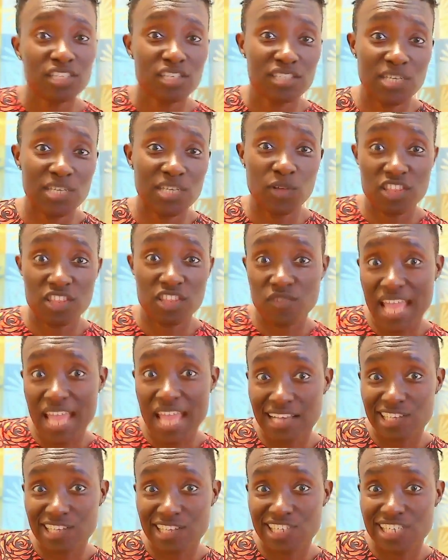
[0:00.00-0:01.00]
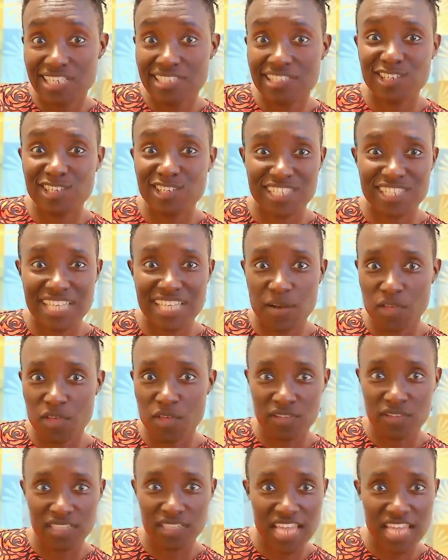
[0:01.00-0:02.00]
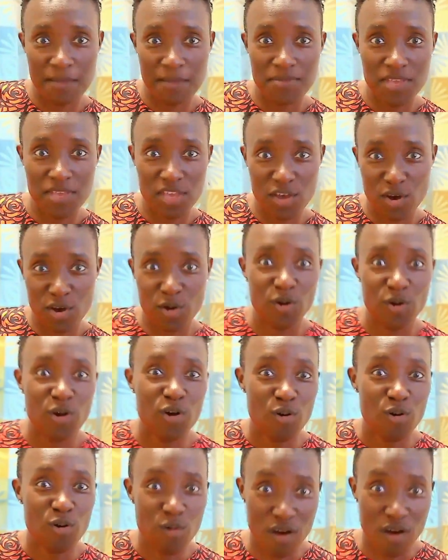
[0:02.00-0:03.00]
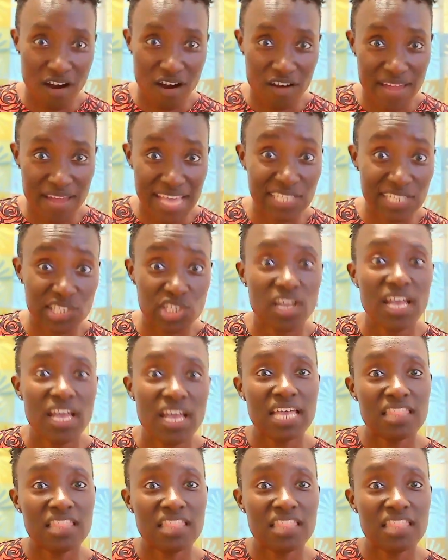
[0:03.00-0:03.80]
to see what the reaction is to decide whether it's ABO or RH.